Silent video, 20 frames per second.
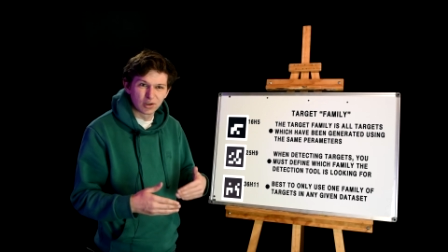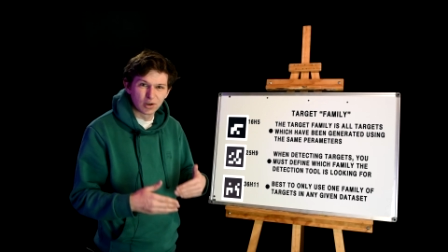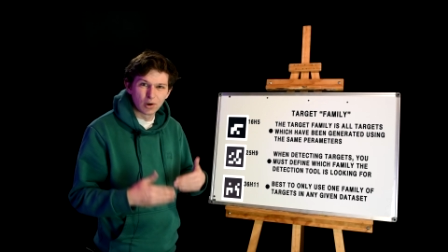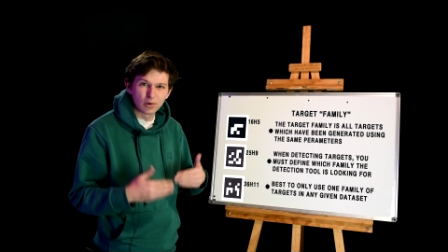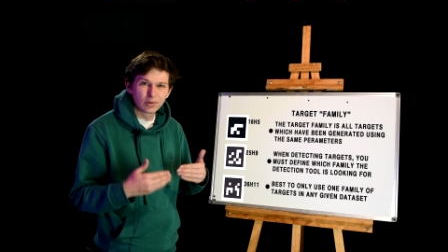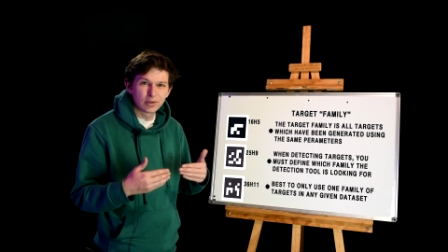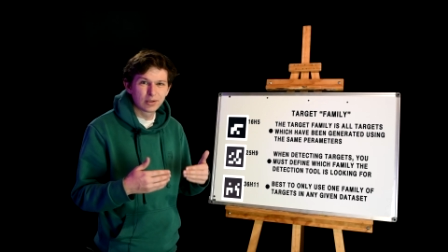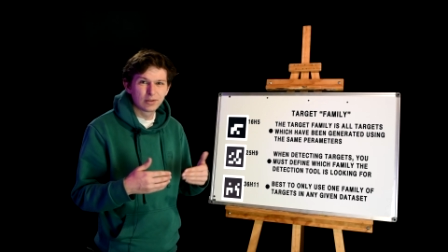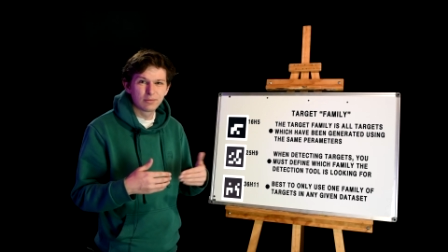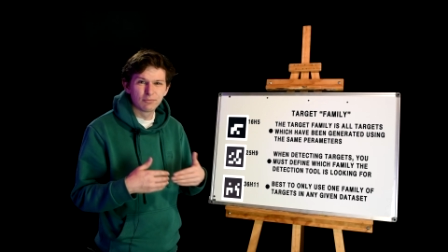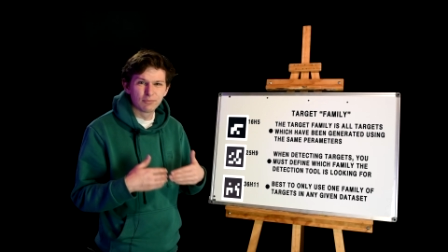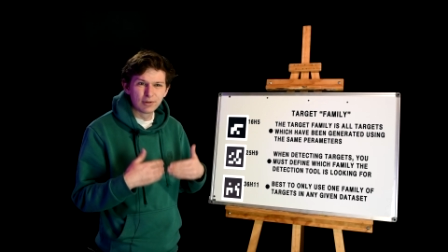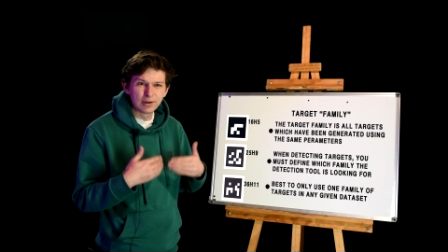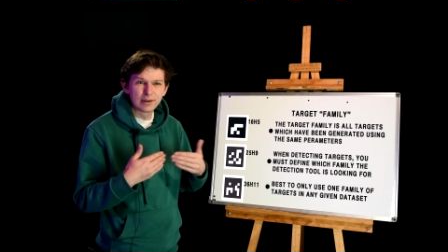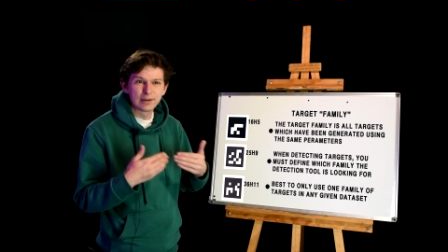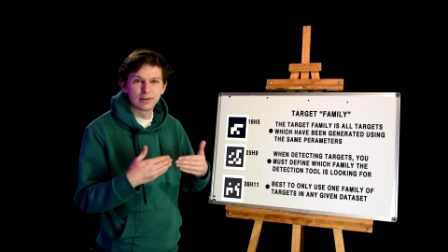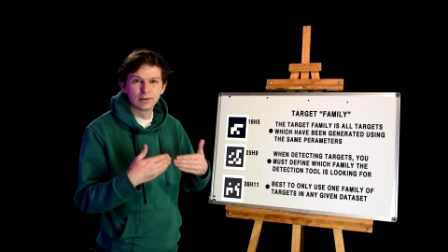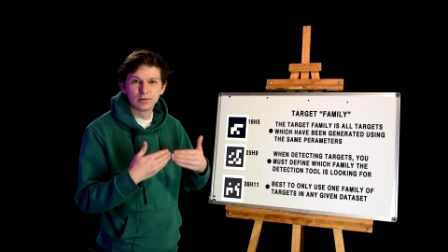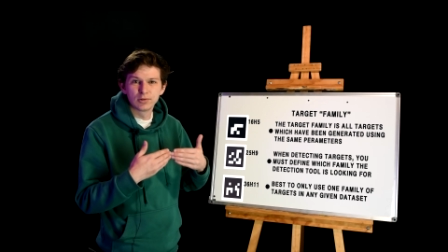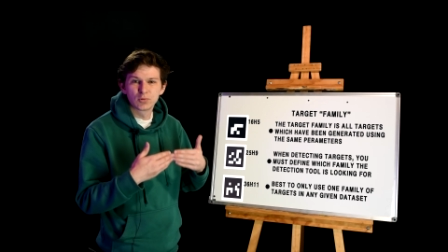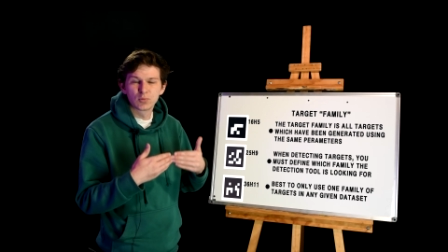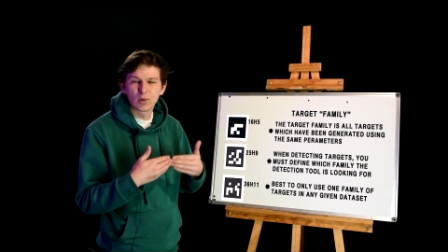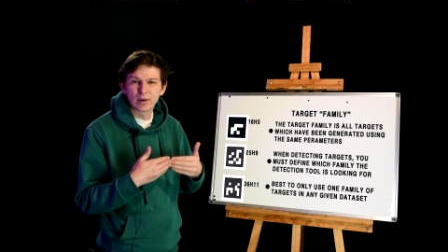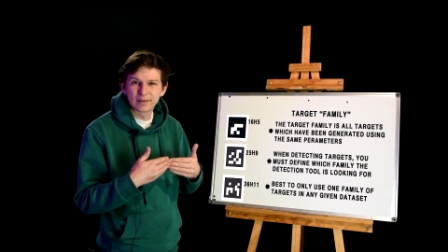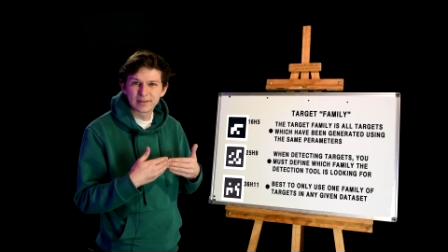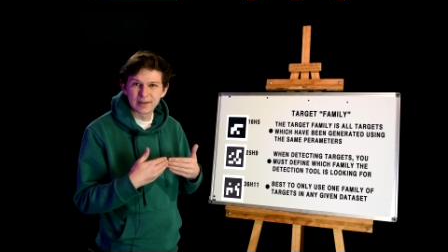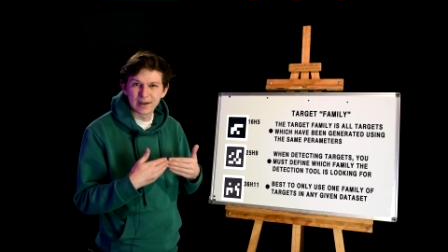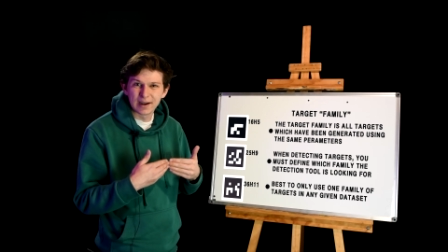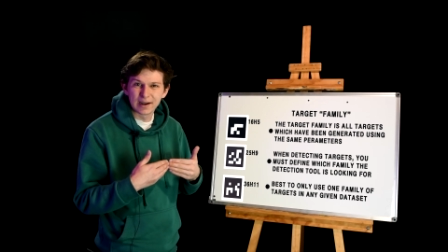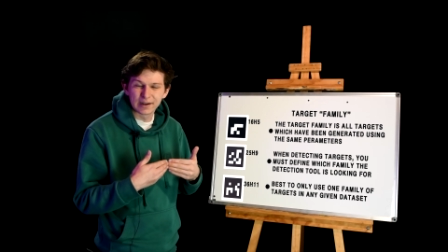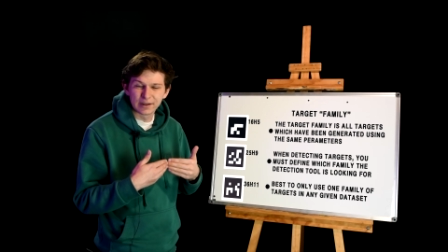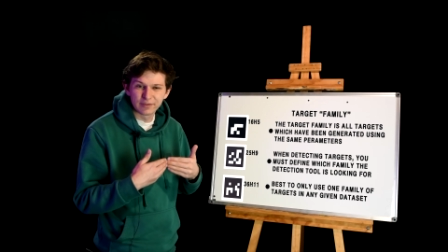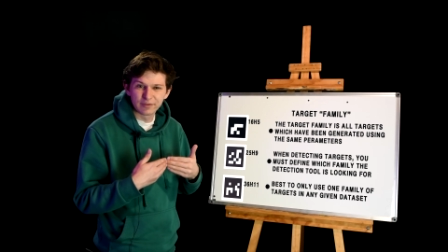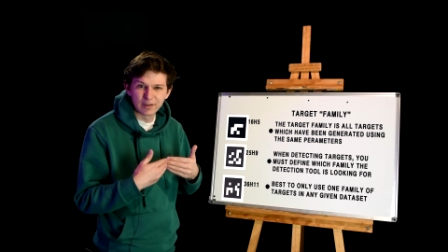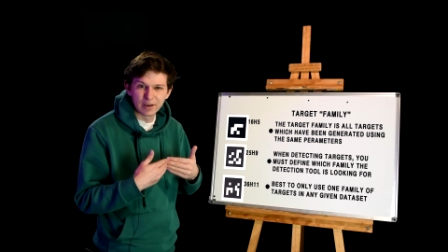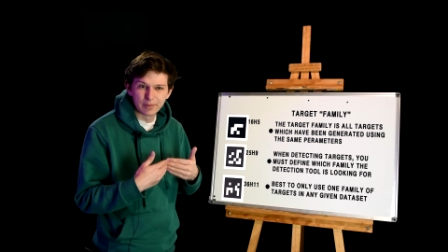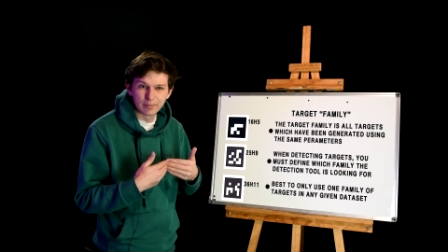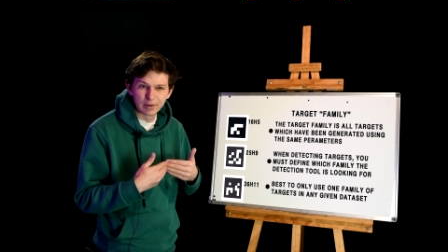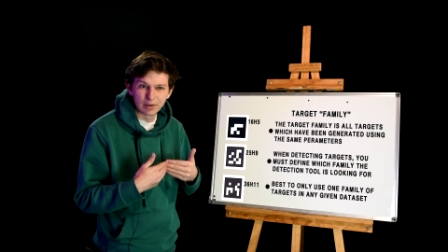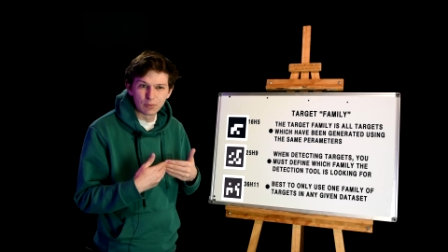can only really use one target
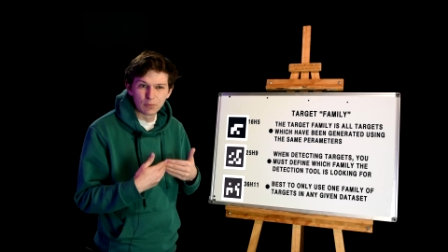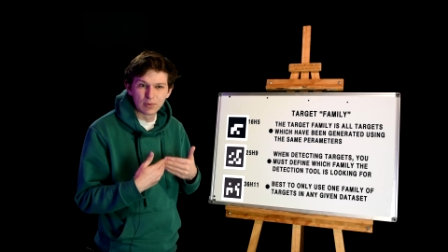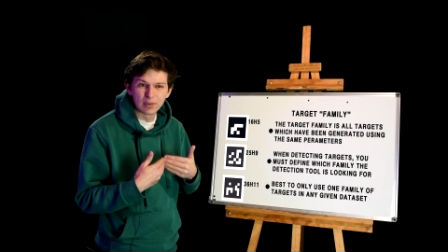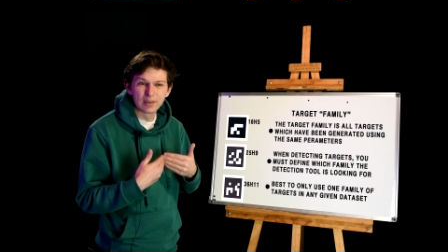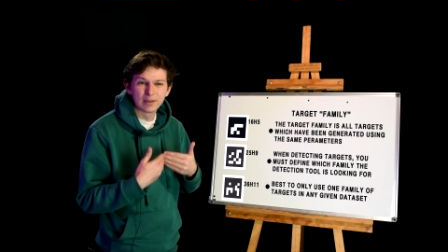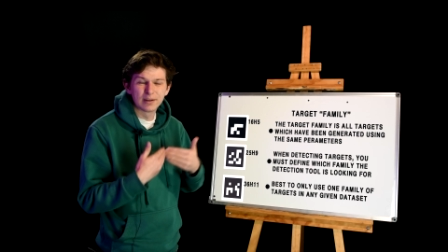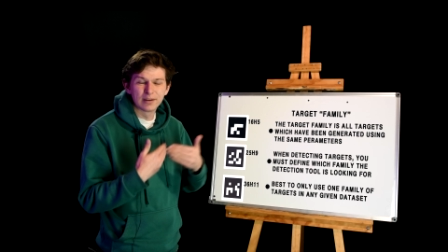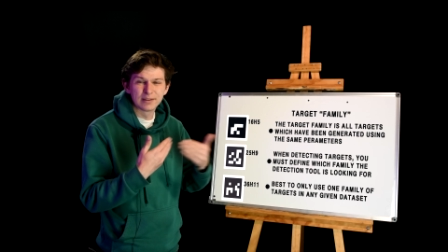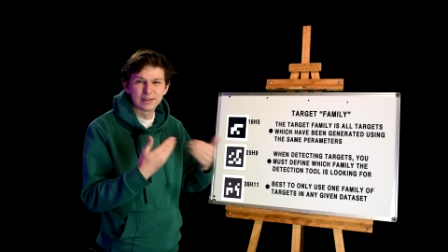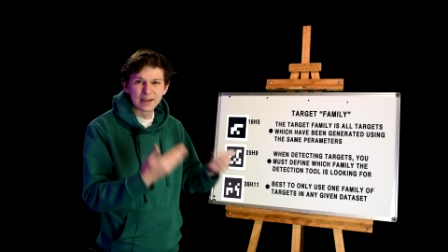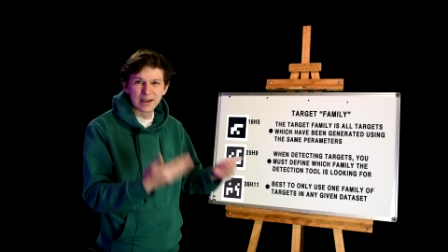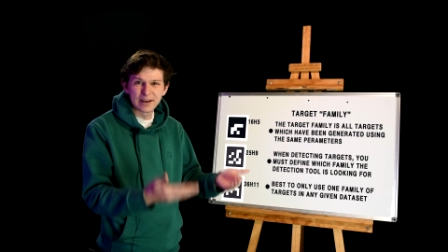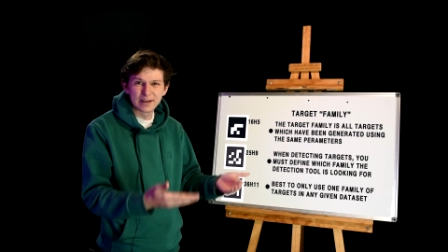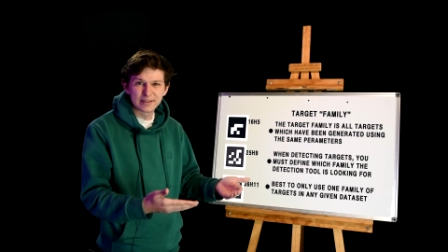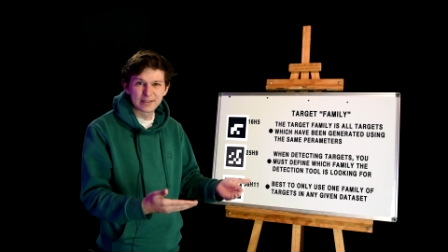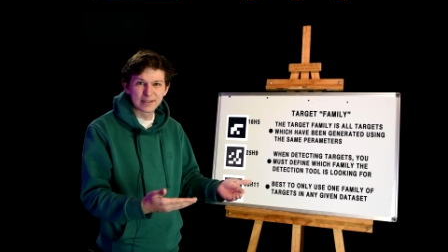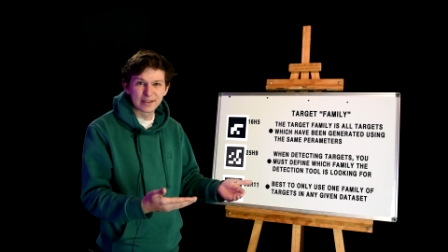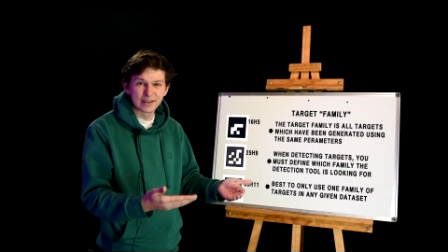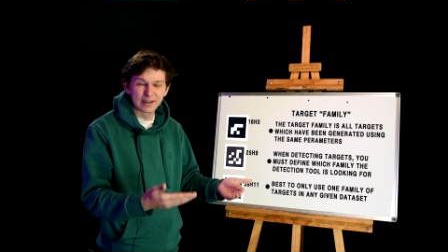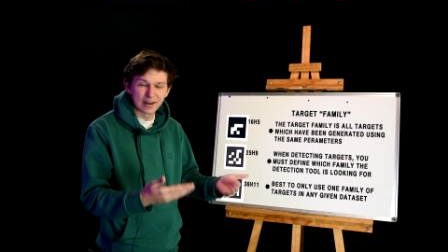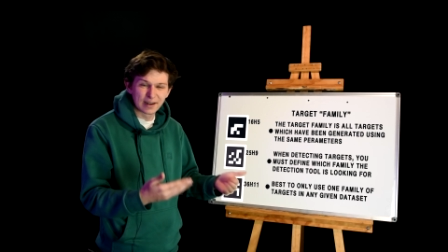family within a data set